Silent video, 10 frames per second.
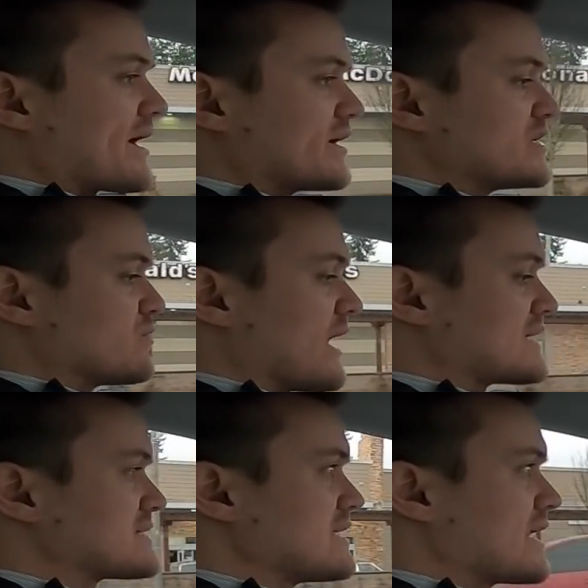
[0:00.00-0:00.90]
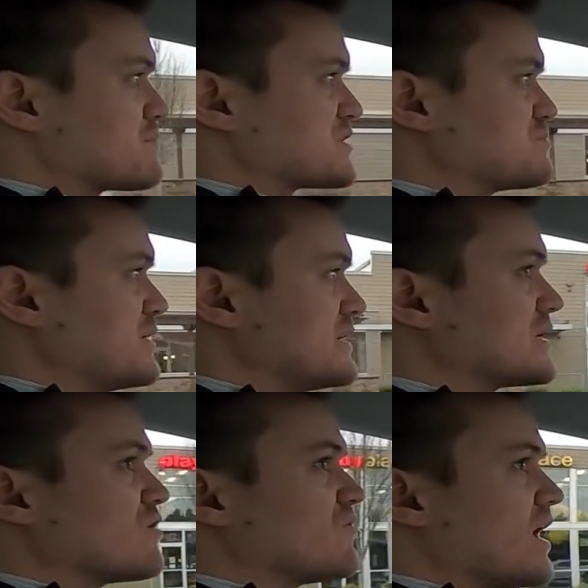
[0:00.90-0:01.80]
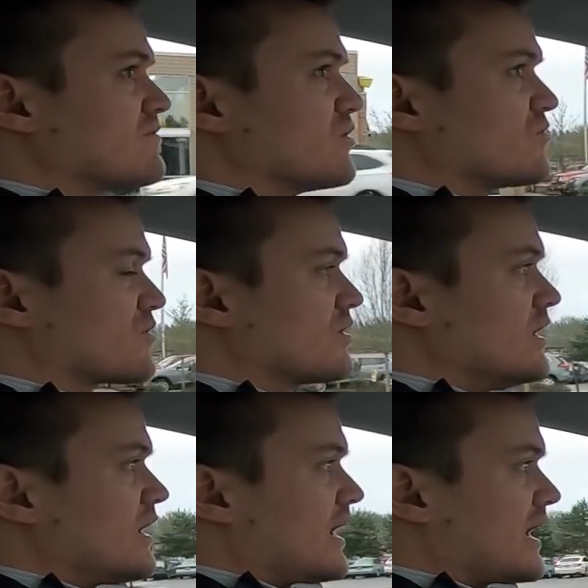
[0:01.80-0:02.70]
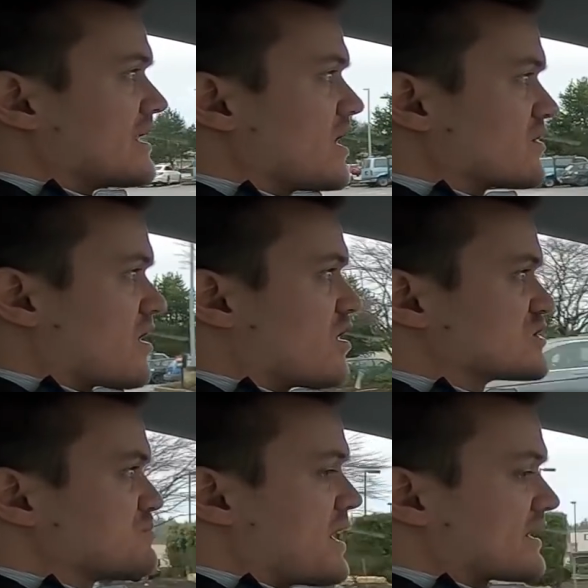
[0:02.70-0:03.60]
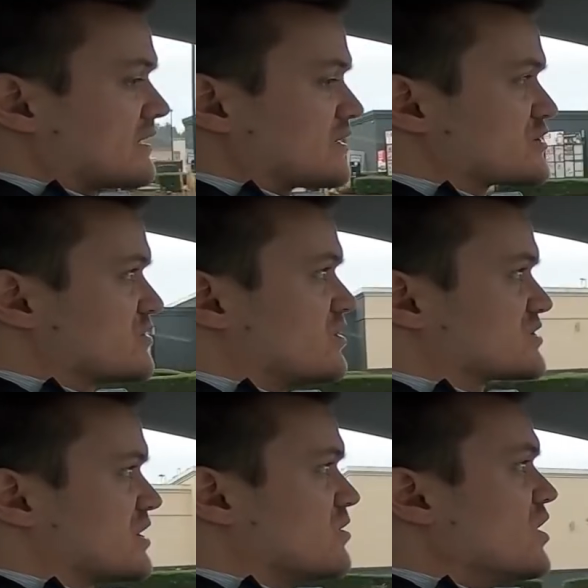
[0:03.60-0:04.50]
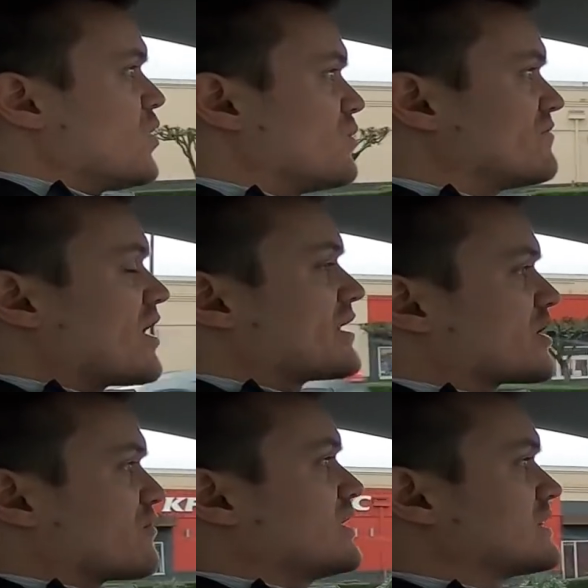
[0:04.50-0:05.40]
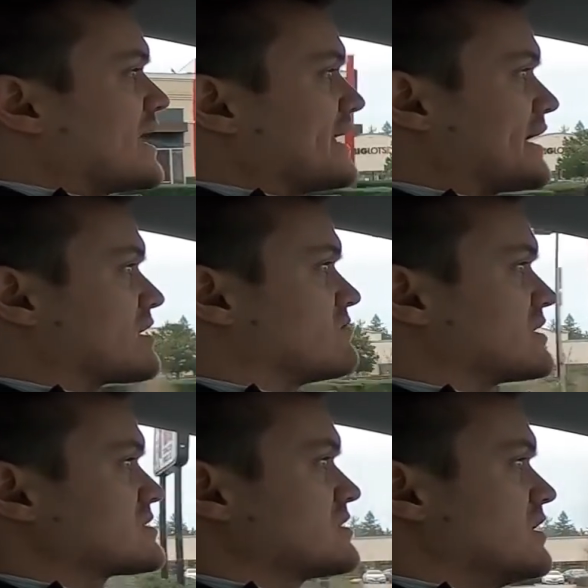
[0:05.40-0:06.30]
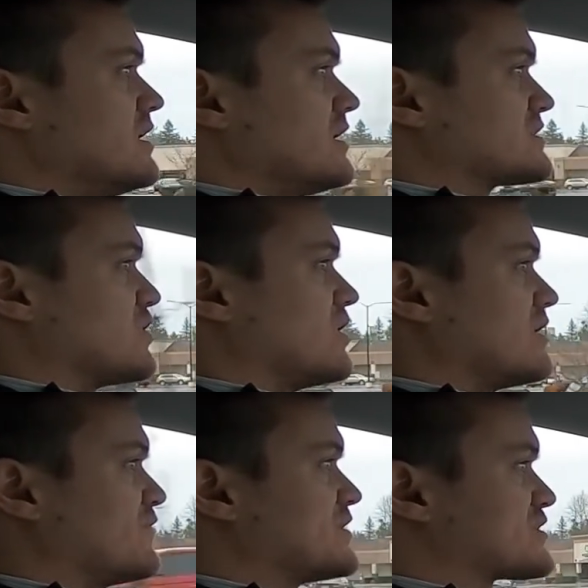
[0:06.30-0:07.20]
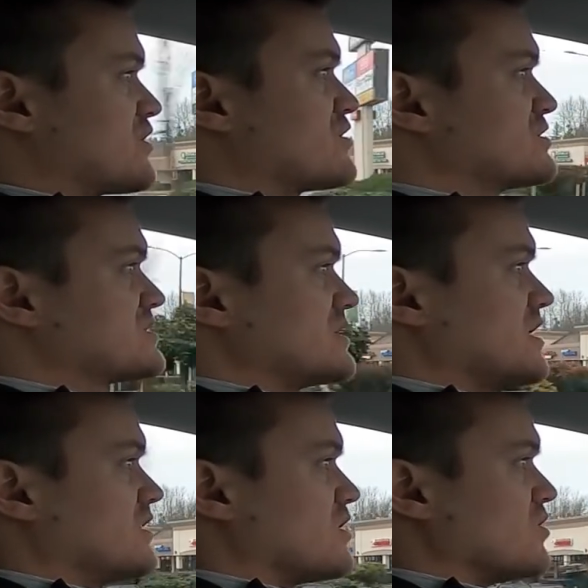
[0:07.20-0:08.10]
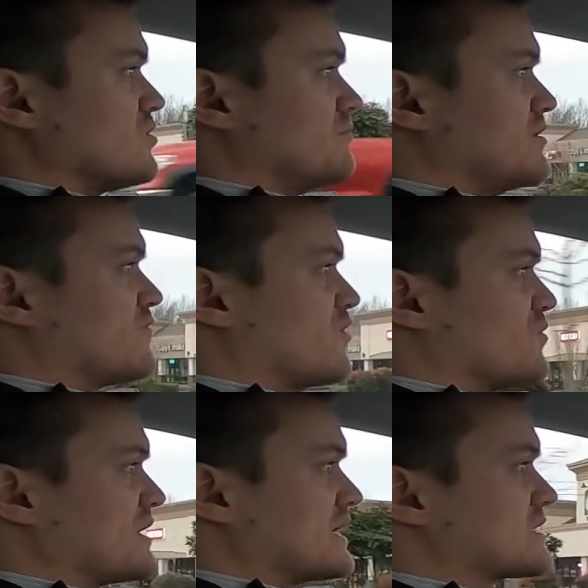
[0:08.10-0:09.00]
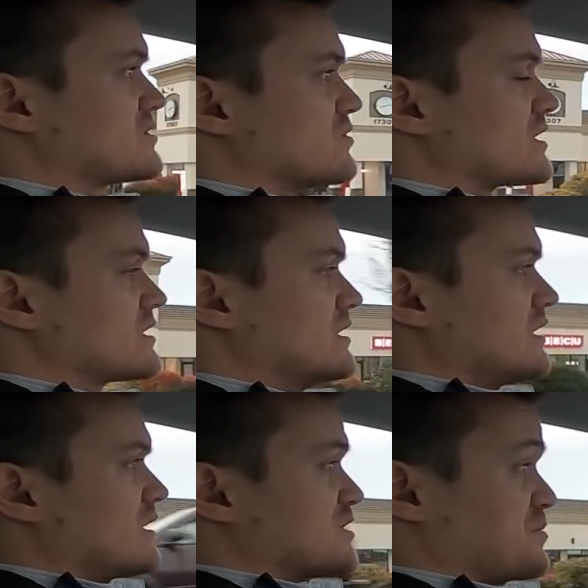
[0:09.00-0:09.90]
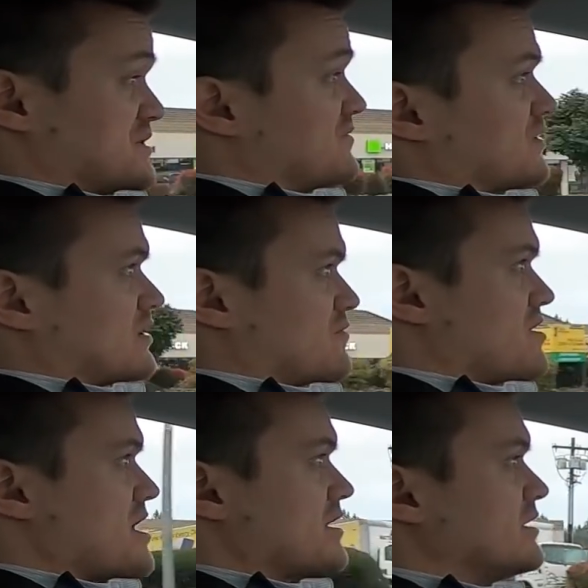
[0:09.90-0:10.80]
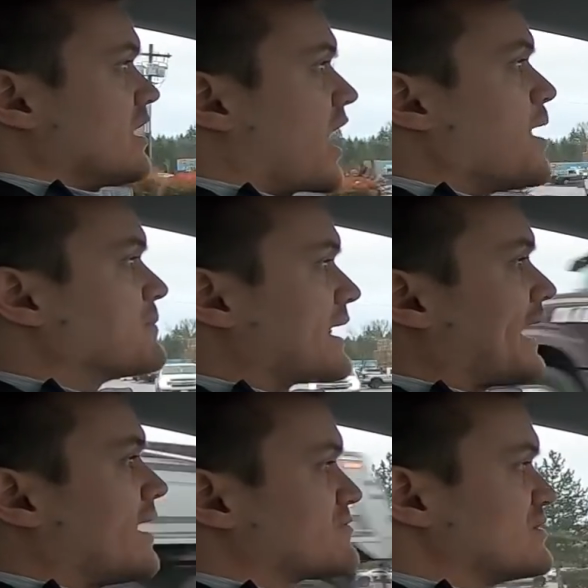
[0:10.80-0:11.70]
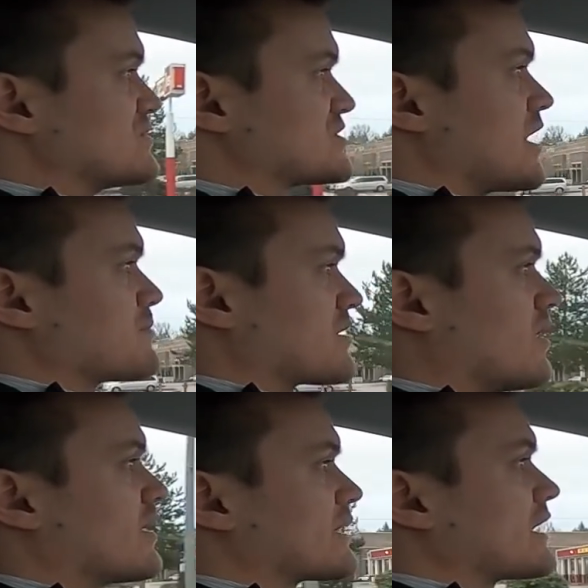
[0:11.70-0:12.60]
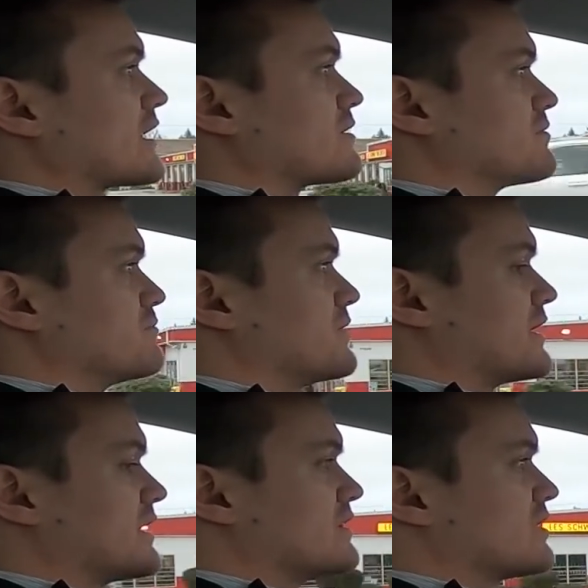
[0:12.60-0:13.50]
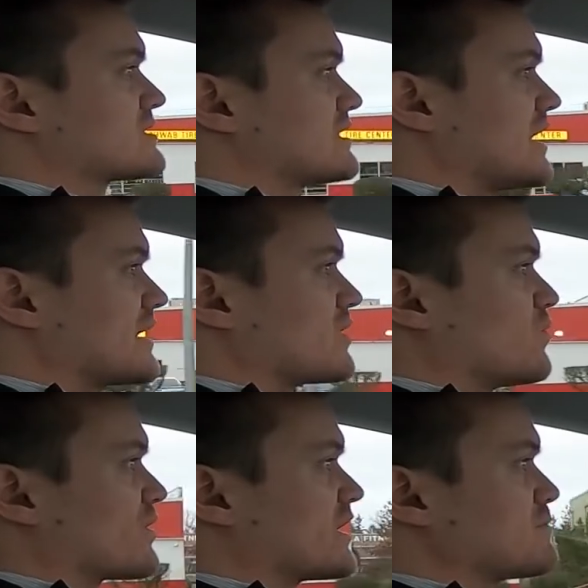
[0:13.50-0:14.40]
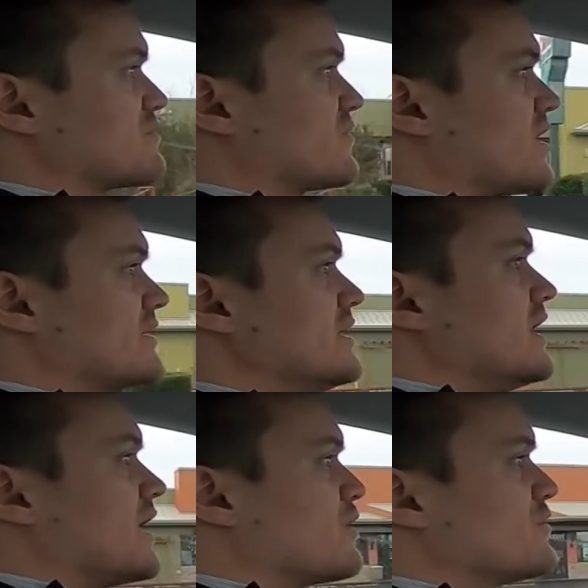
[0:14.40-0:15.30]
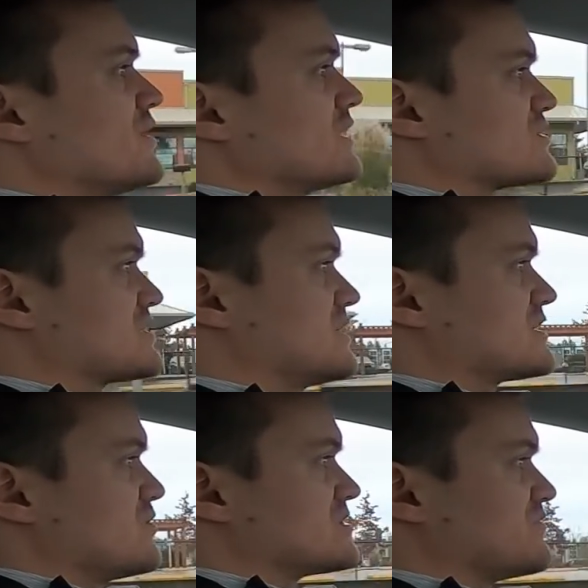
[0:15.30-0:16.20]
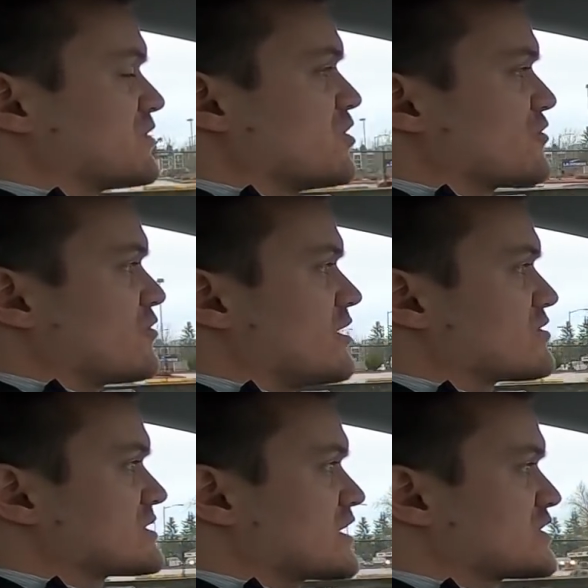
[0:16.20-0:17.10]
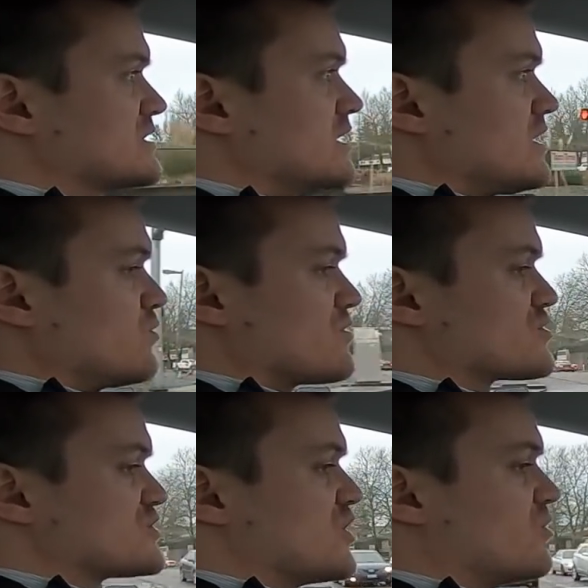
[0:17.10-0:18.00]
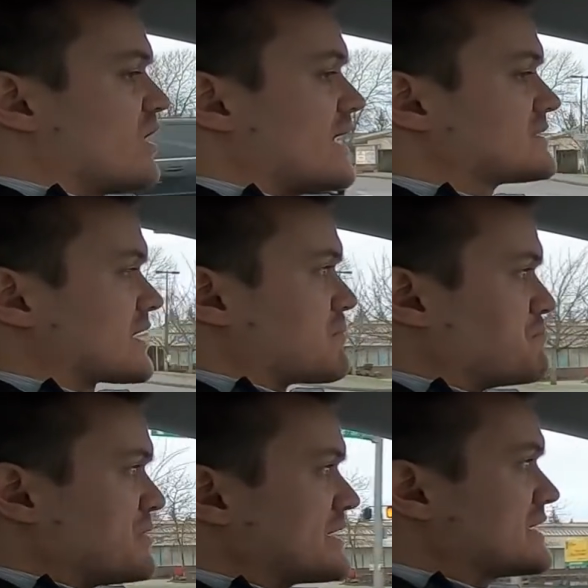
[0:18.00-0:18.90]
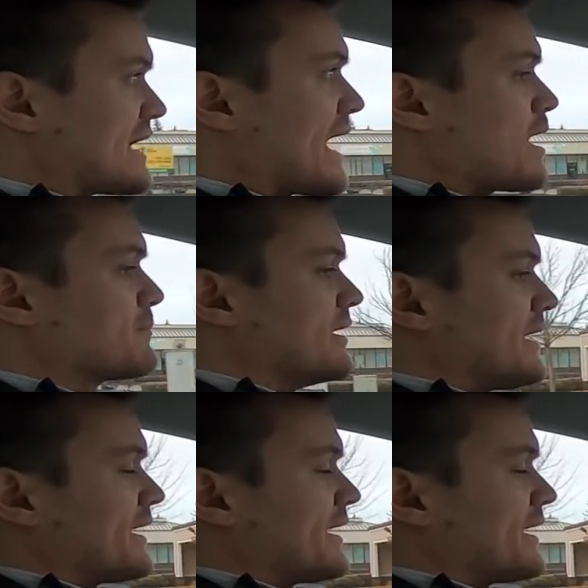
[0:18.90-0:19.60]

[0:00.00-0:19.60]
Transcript: into it. I slide up the speed to go 5 over, and now the car's back in control. So we've got a green light ahead of us. So if it turns yellow before we get to it, specifically red, I'm going to have to stop the car again. But it looks like we're going to be fine. Another thing you'll see too is if you go through an intersection where there's no lines, like a big gap,